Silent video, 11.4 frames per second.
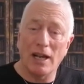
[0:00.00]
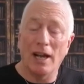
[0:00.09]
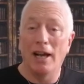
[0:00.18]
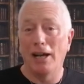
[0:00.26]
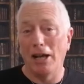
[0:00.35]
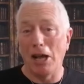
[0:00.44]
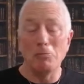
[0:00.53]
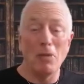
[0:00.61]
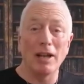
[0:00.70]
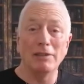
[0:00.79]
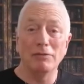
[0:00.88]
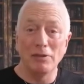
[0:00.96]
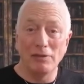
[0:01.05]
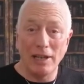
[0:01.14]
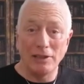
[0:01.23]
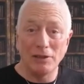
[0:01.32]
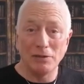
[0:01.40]
It might even have
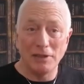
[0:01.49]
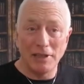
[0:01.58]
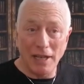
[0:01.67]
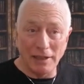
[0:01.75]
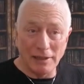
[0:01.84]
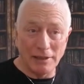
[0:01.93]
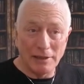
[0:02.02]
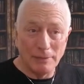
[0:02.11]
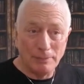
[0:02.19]
led to a date.